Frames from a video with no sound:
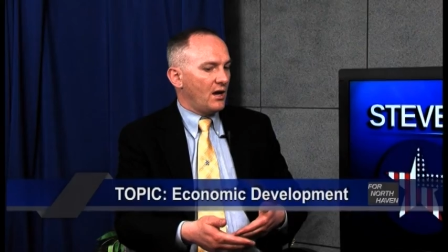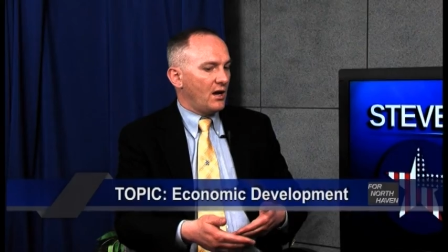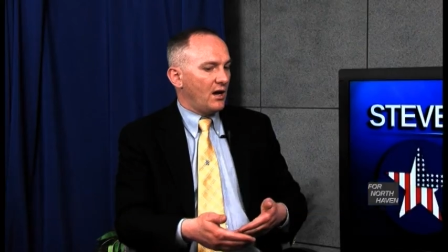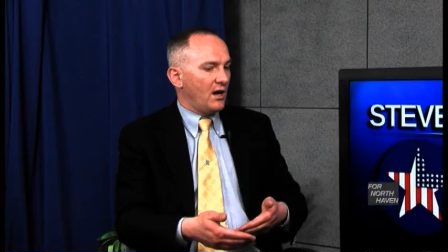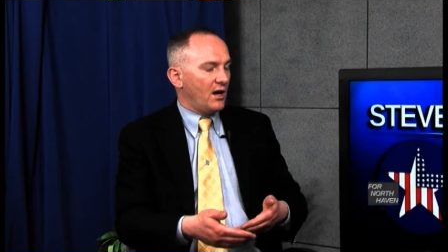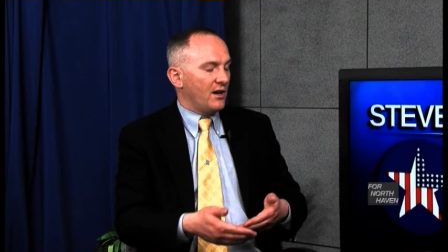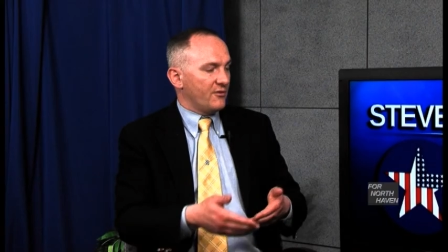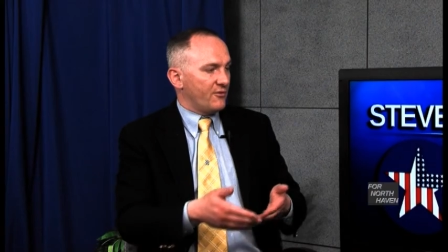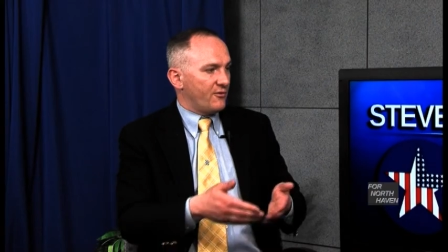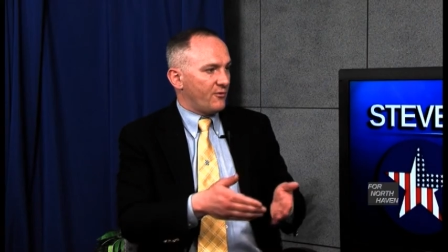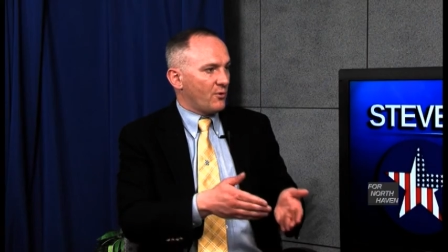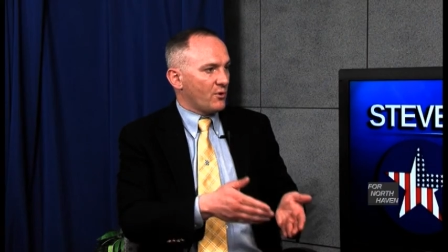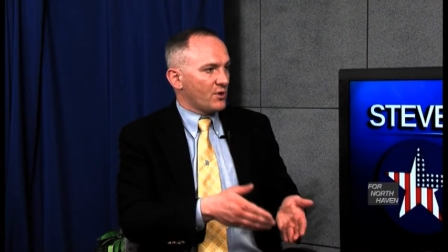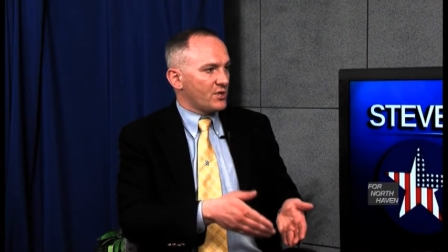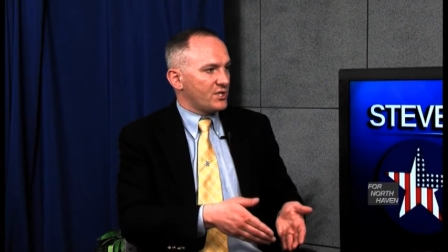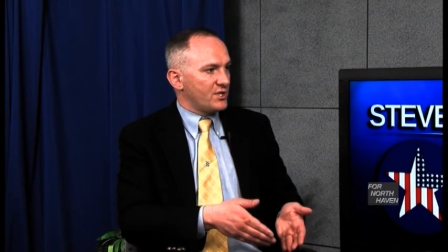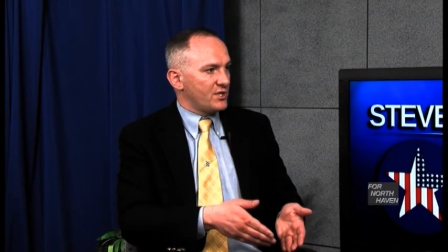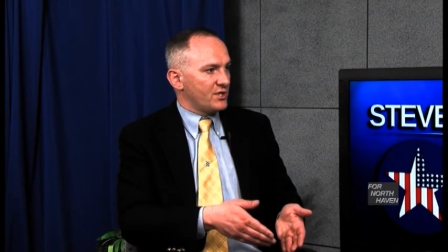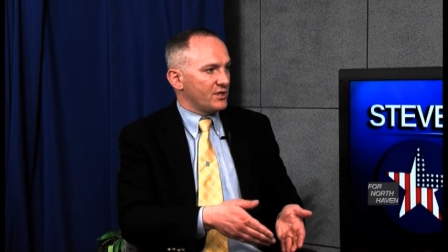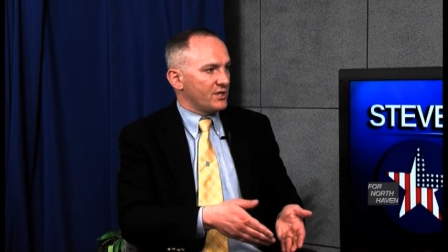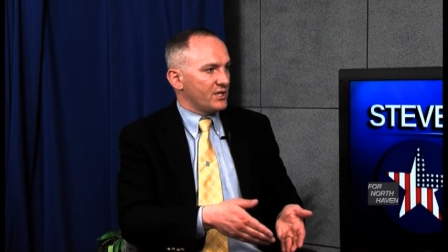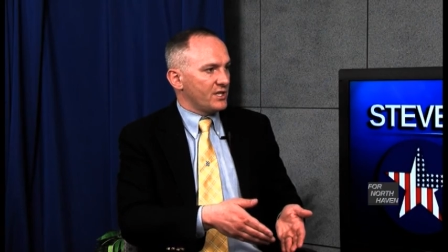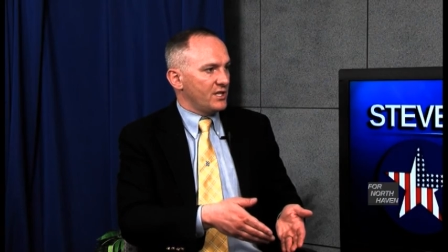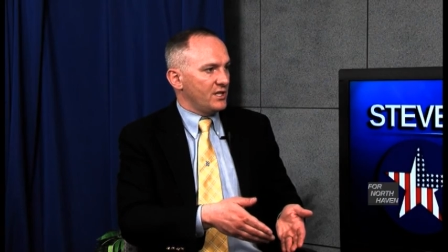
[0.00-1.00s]

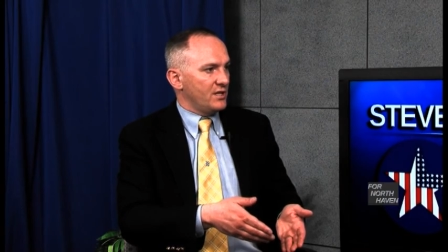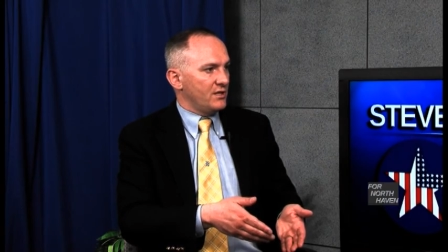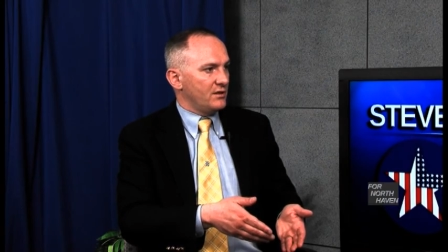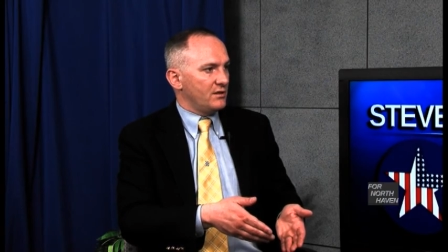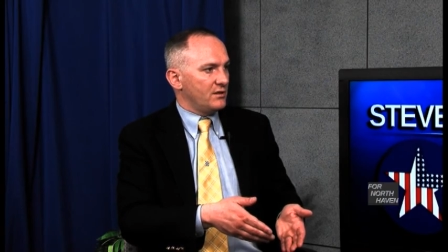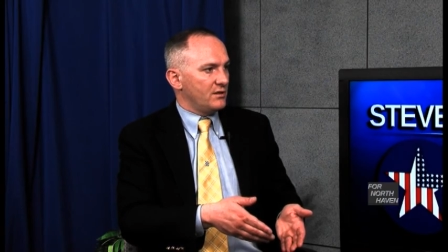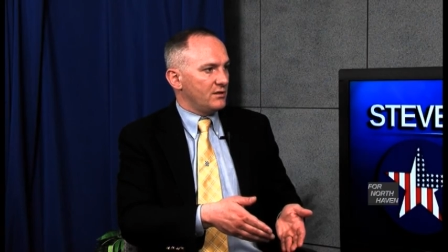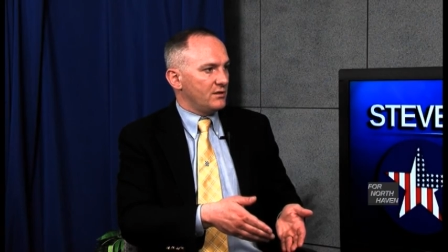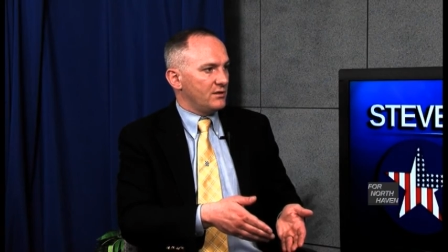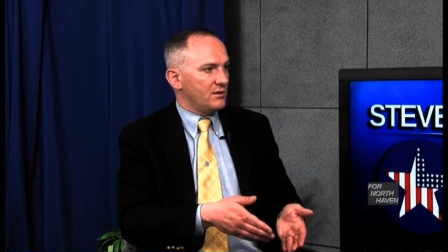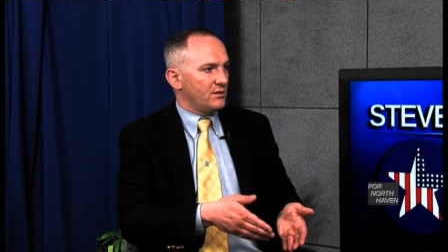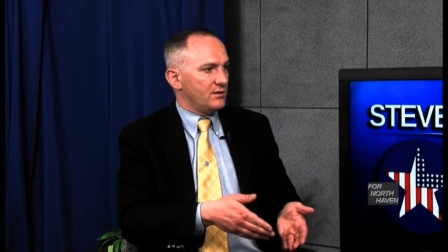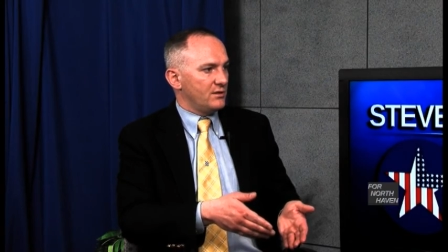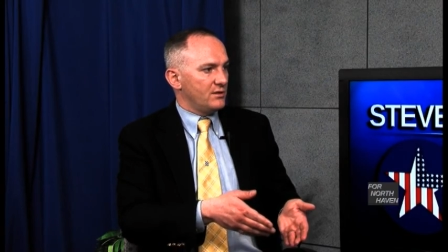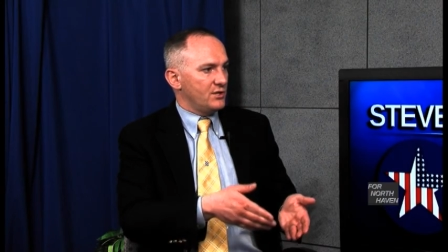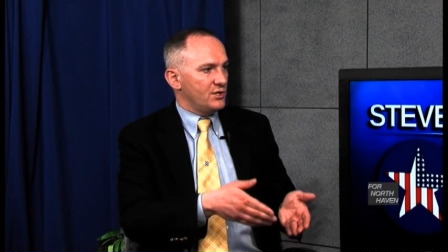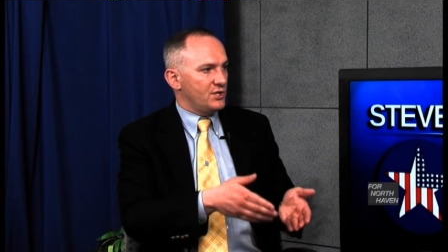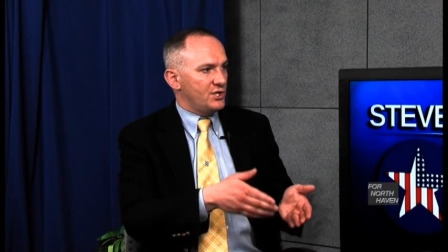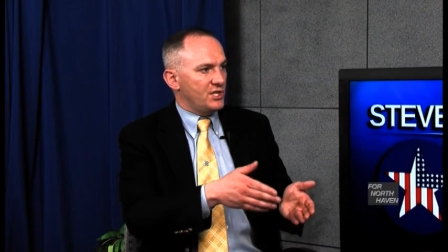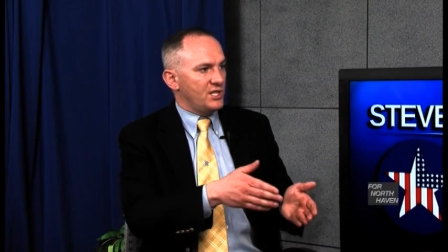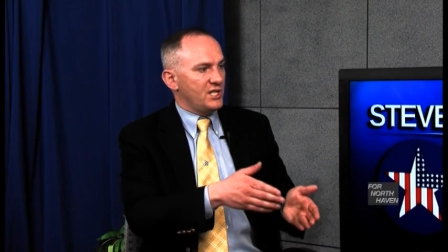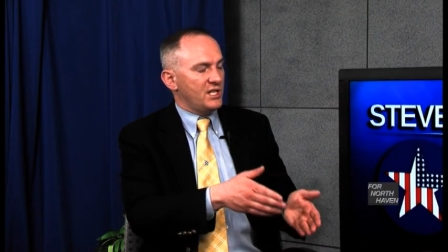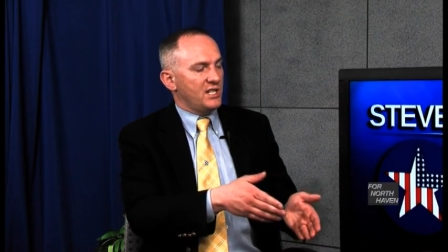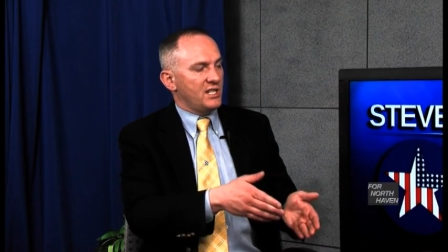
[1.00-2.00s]
Unfortunately,
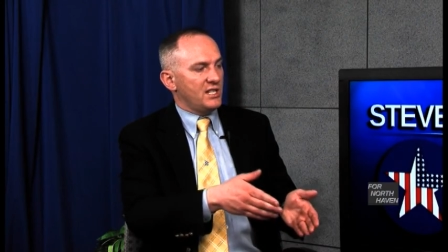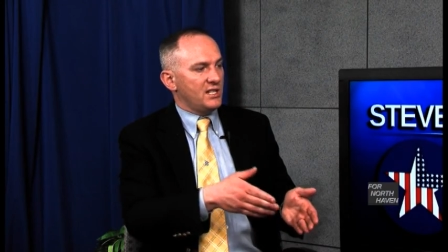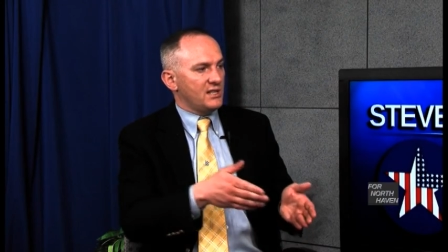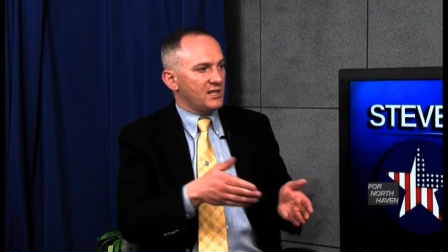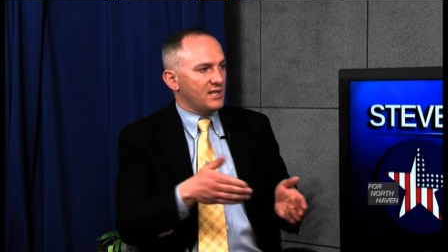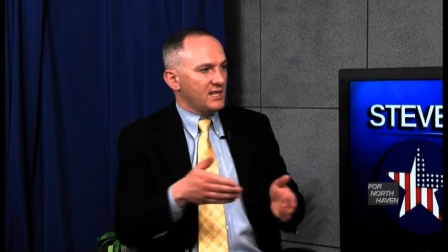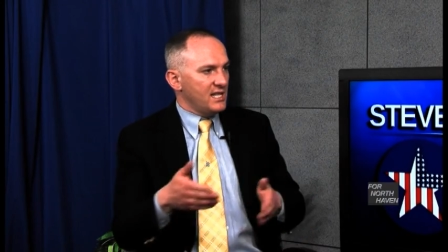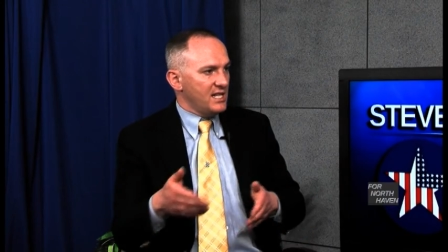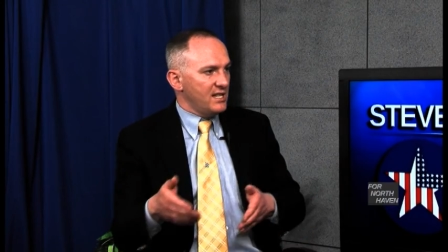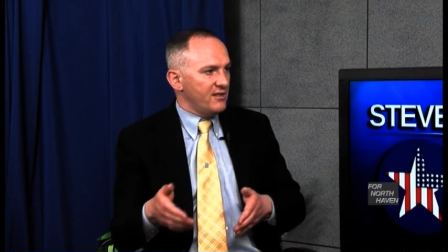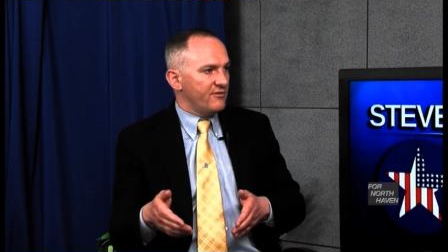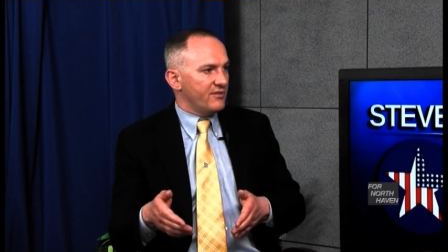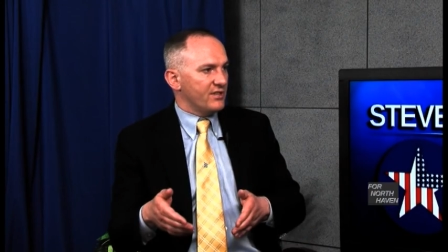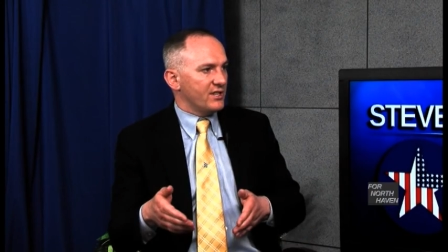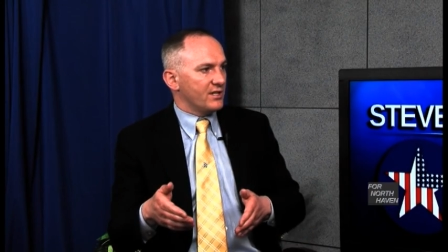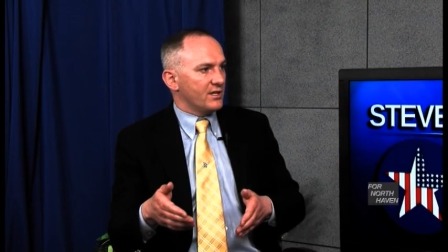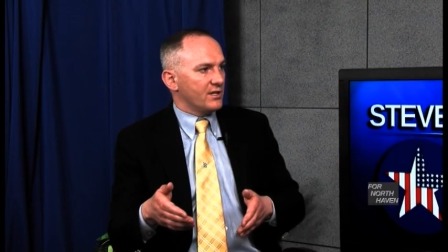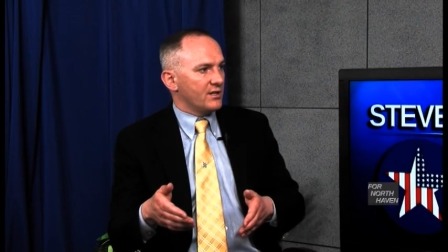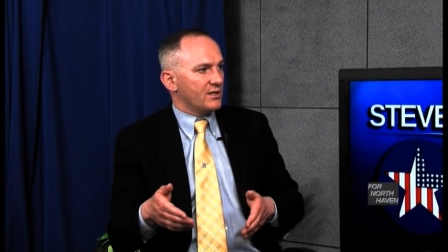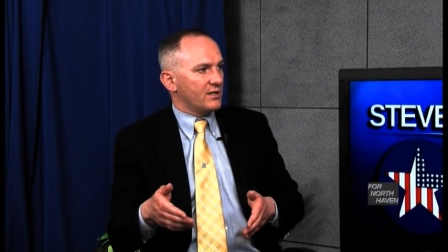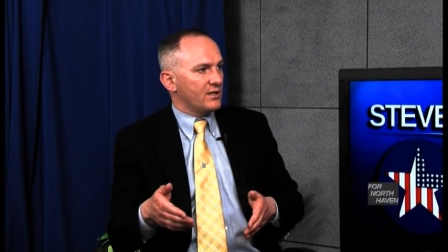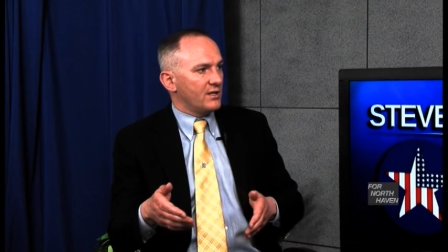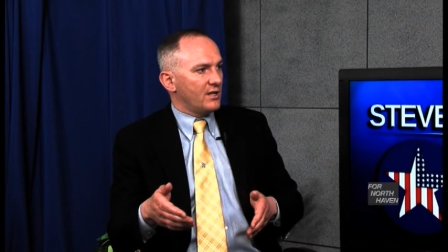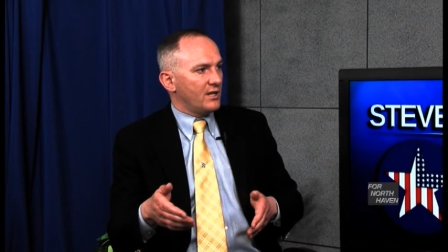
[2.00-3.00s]
GE
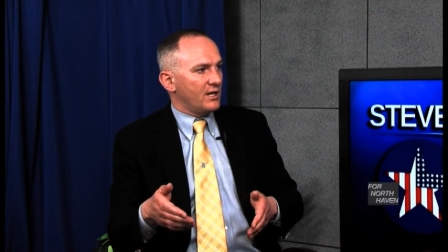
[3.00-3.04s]
leaving